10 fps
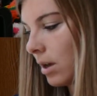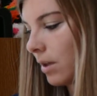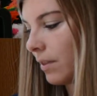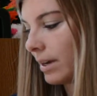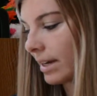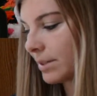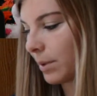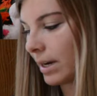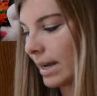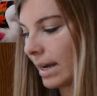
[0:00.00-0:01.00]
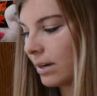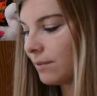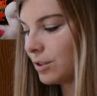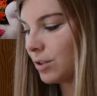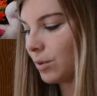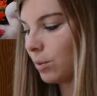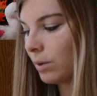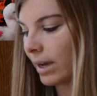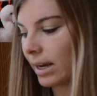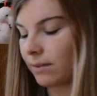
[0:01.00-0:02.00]
The next one, -2,
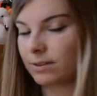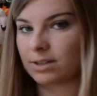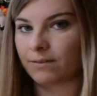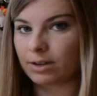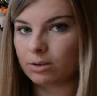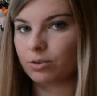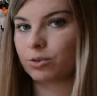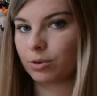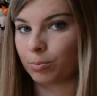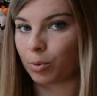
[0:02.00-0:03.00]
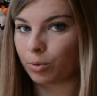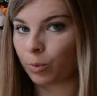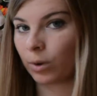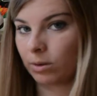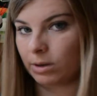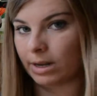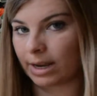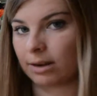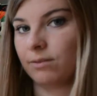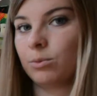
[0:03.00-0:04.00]
-7, those are both going to be
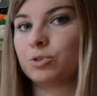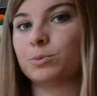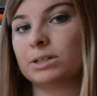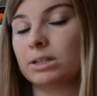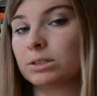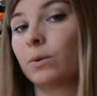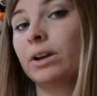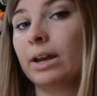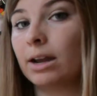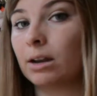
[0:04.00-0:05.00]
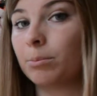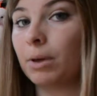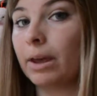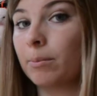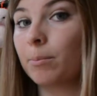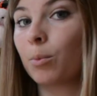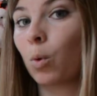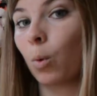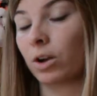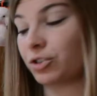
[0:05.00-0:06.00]
negatives, which means it's going to end up in
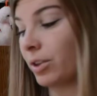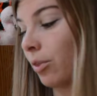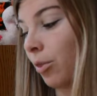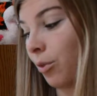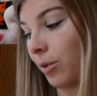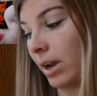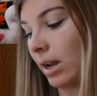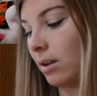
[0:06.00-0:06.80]
quadrant 3.